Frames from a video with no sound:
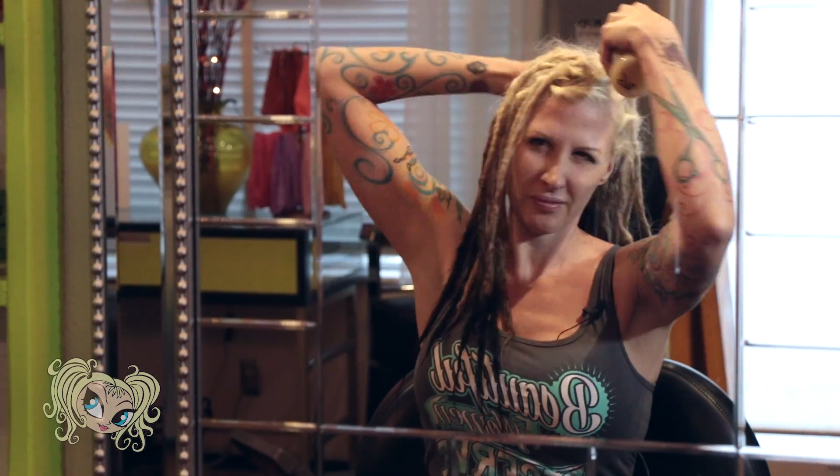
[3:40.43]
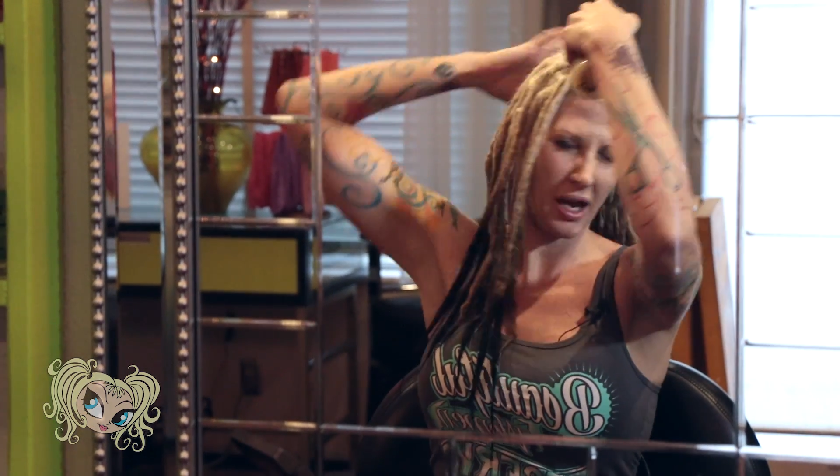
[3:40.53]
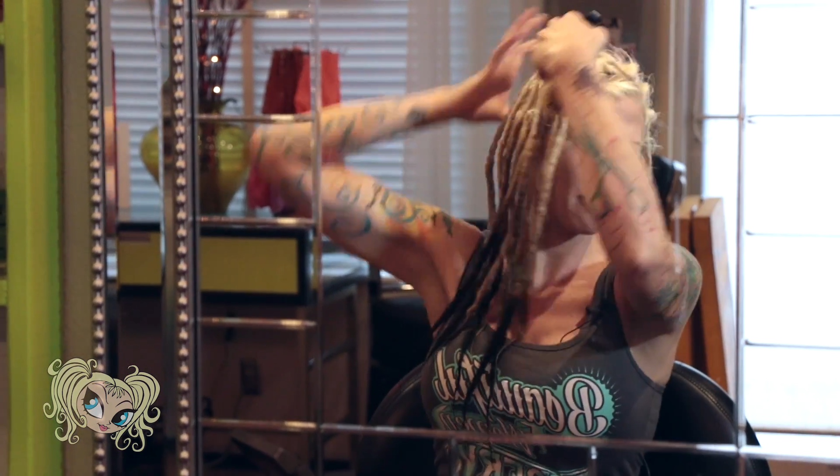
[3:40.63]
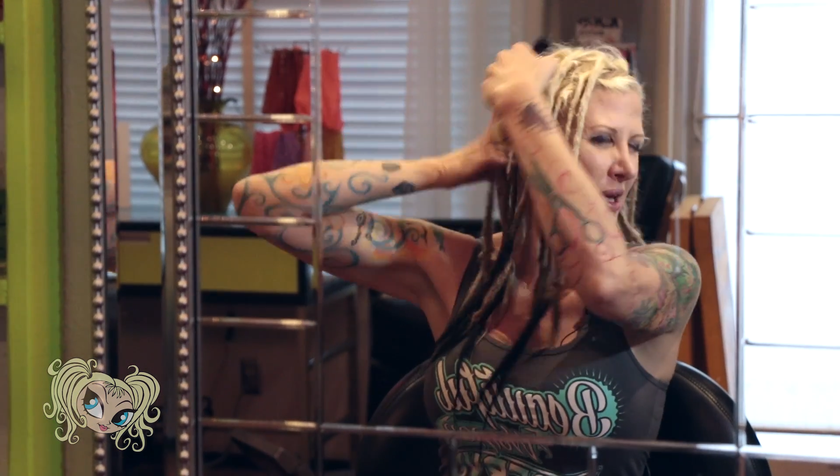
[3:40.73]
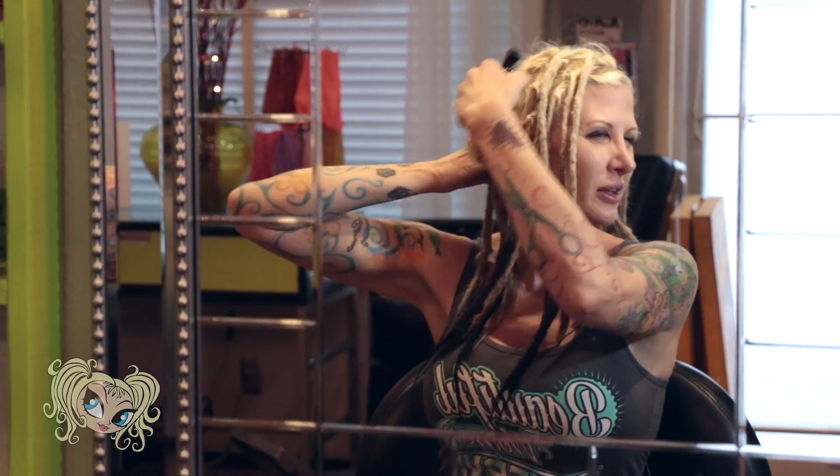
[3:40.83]

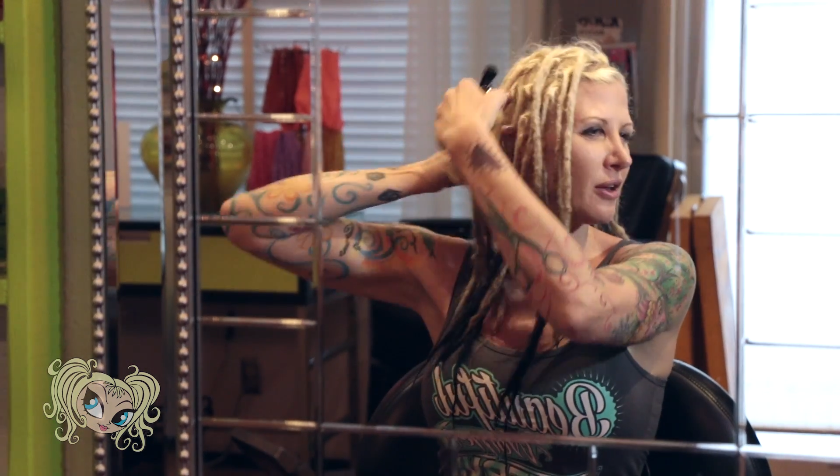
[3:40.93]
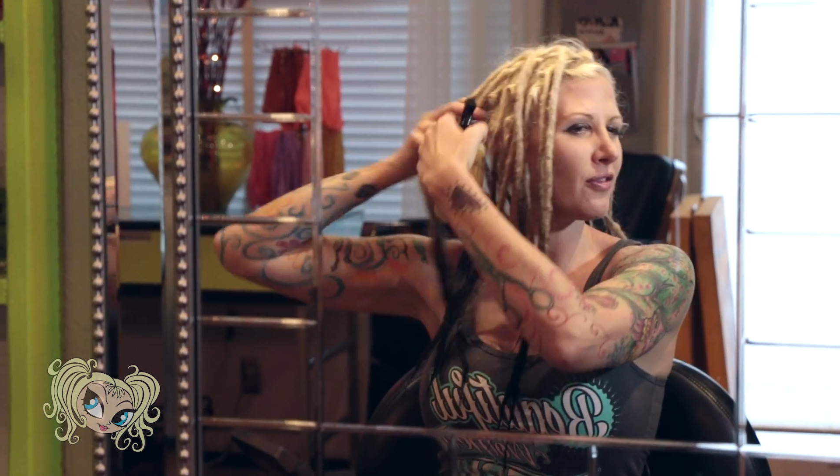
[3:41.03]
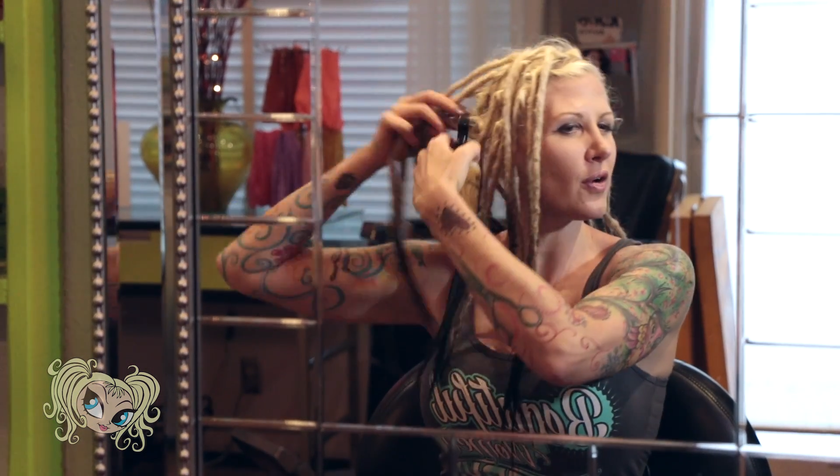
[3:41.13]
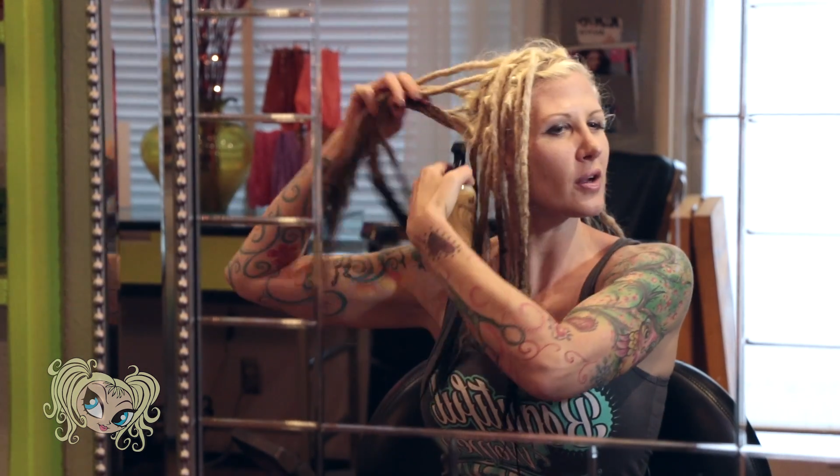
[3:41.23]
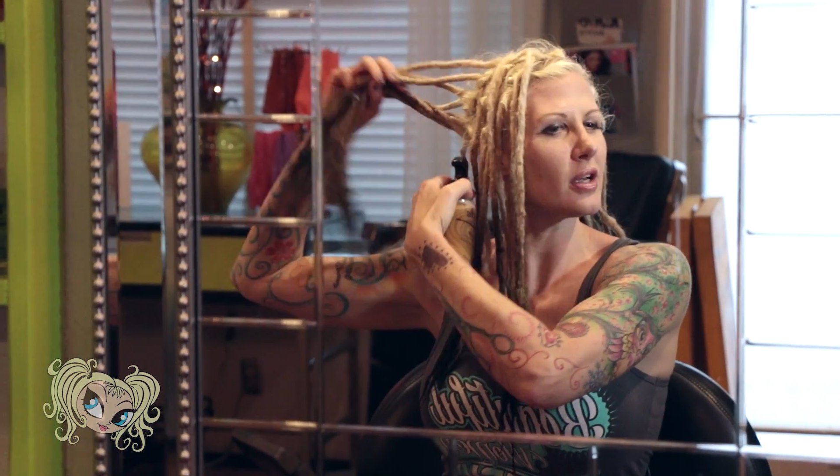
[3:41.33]
I mainly
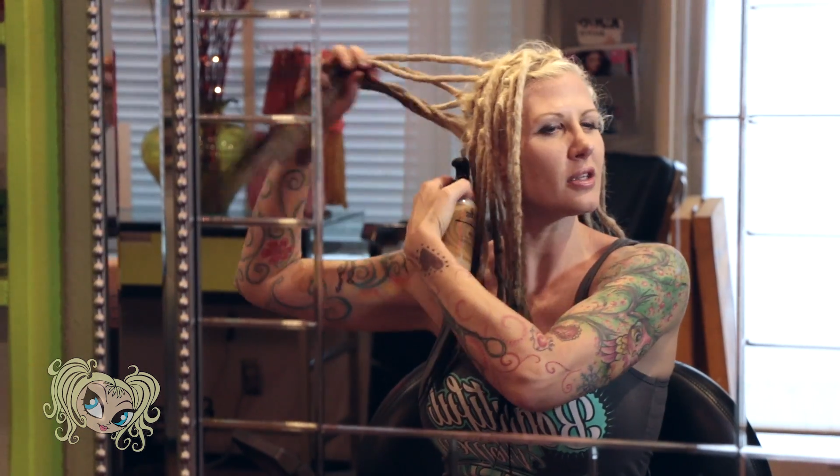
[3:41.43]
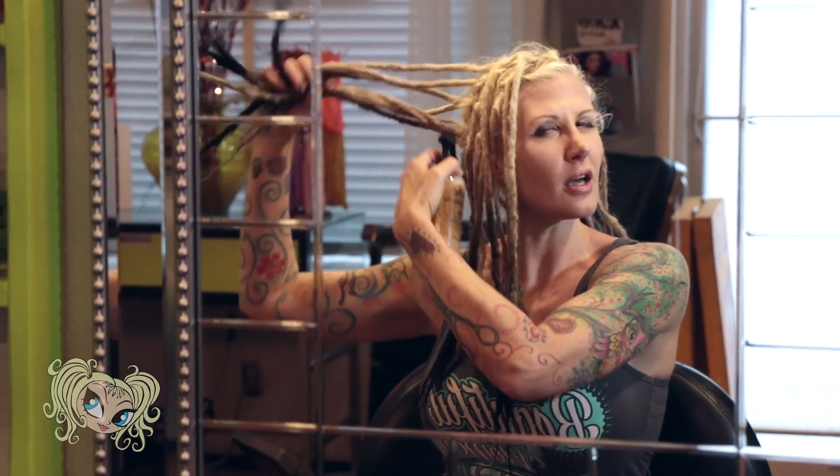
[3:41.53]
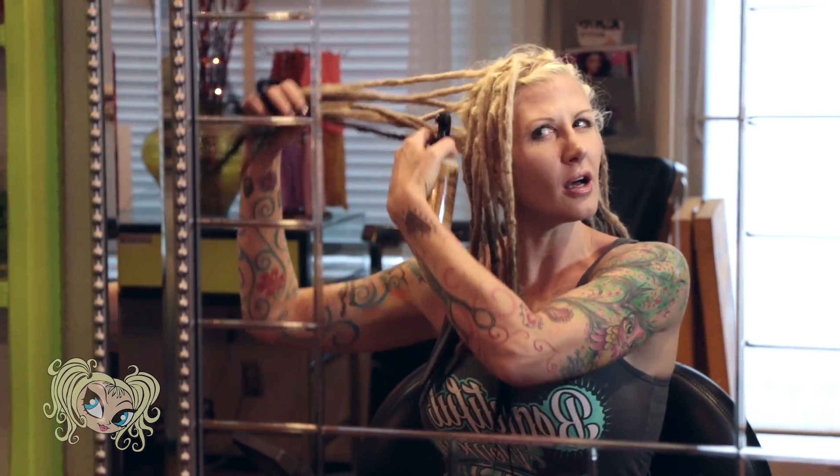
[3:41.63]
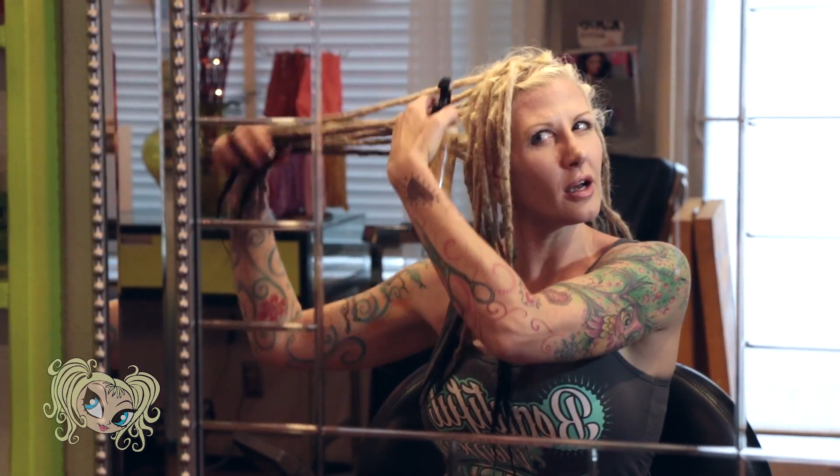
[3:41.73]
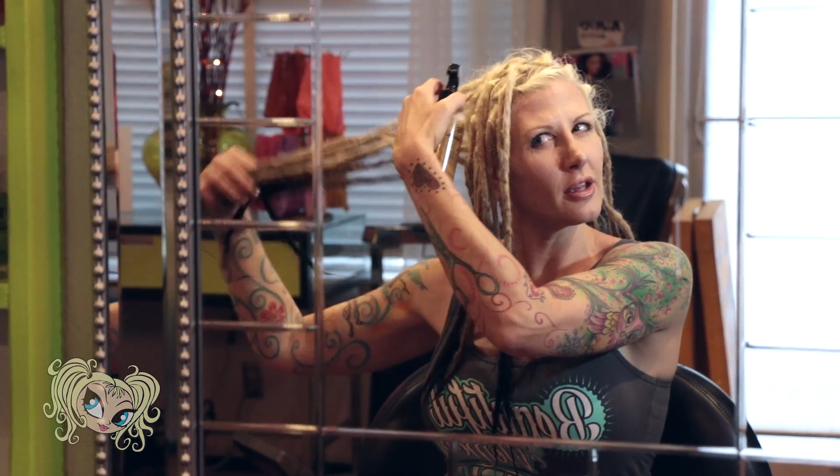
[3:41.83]
focus
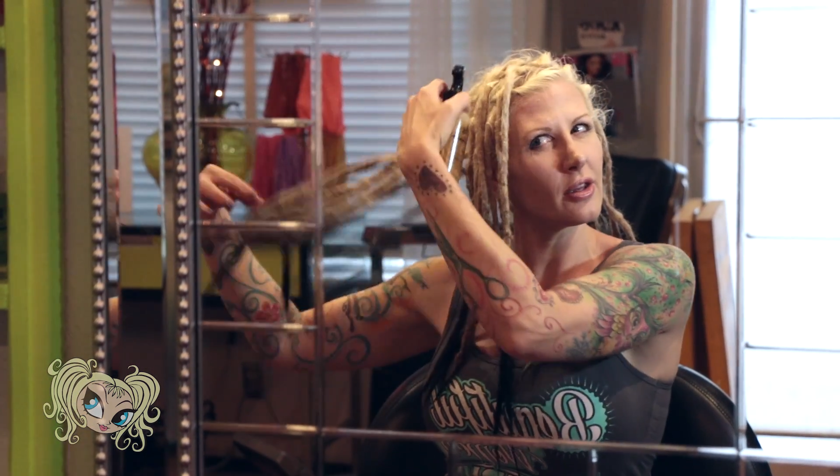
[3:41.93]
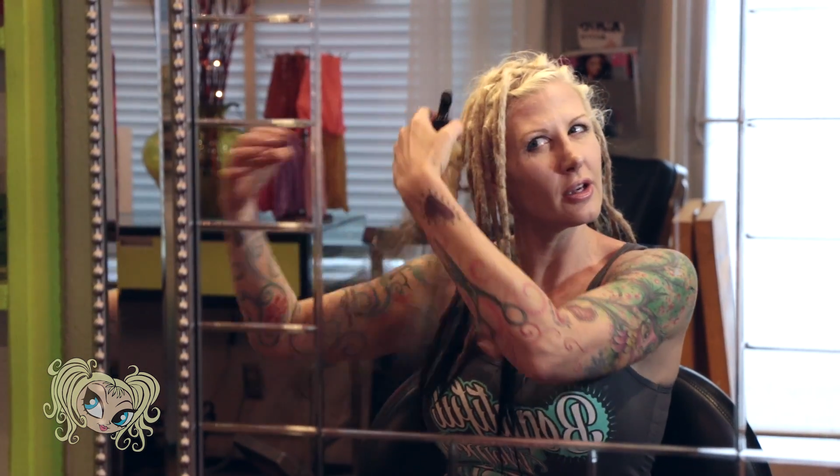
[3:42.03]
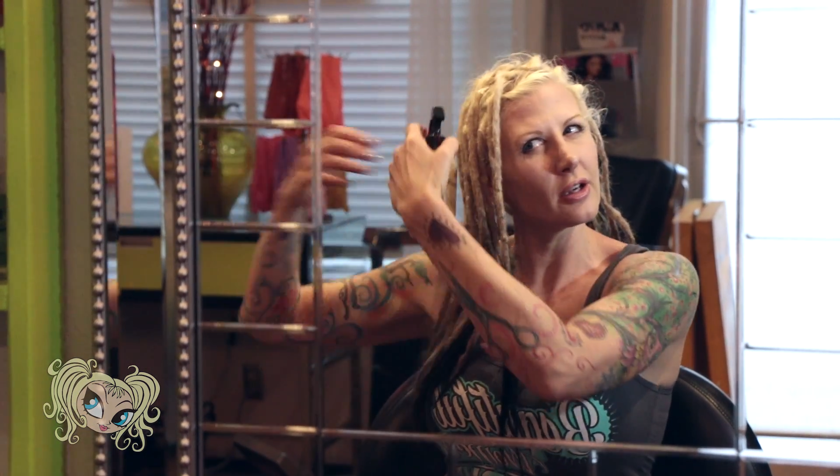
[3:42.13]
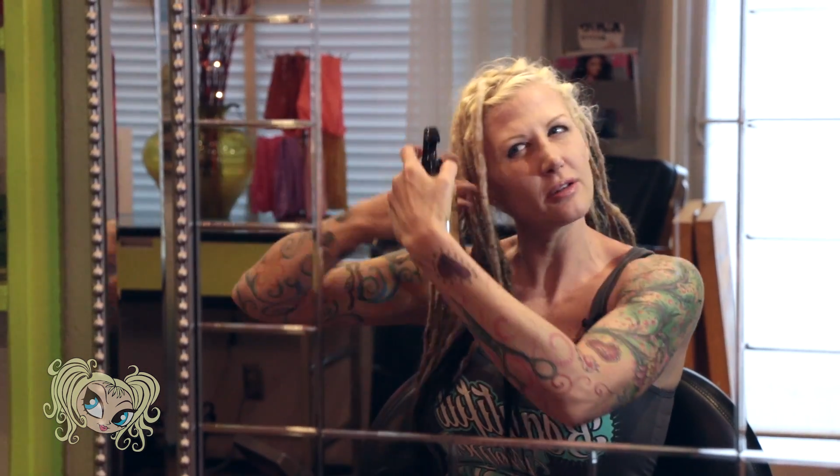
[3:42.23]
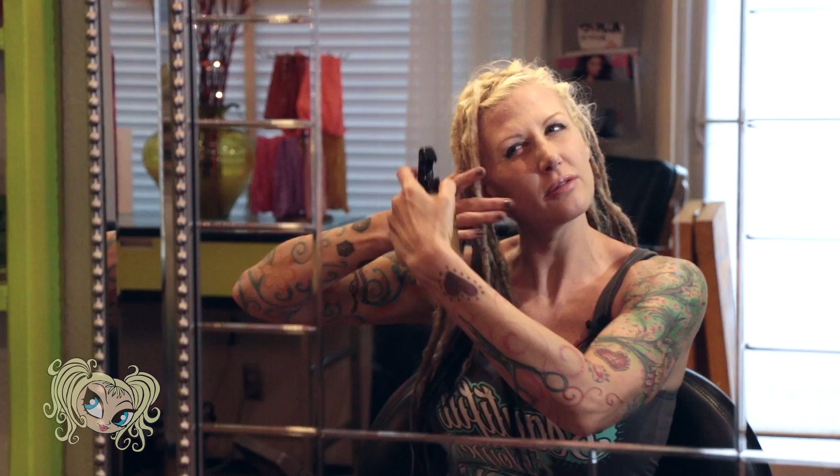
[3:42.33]
on
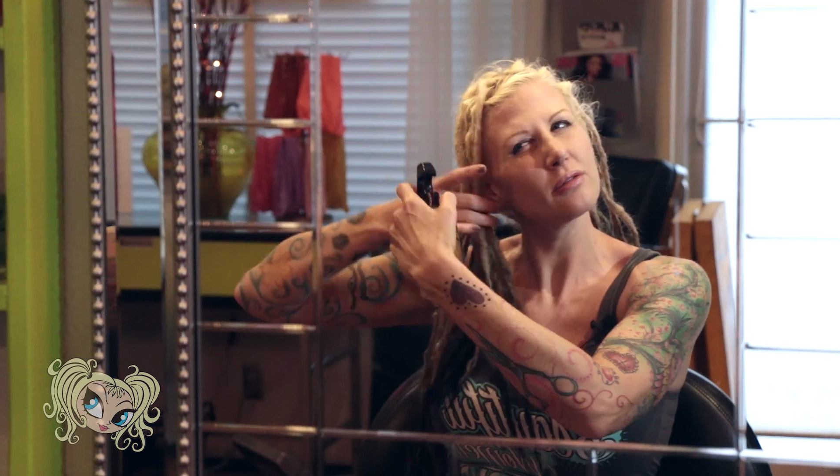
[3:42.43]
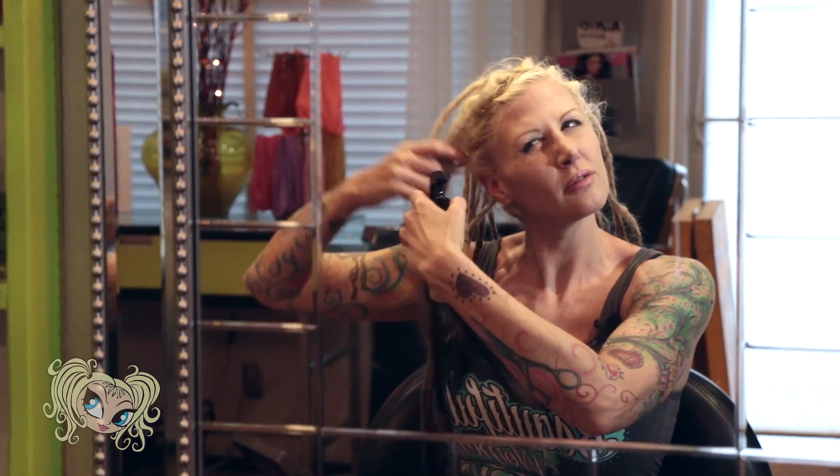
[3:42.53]
the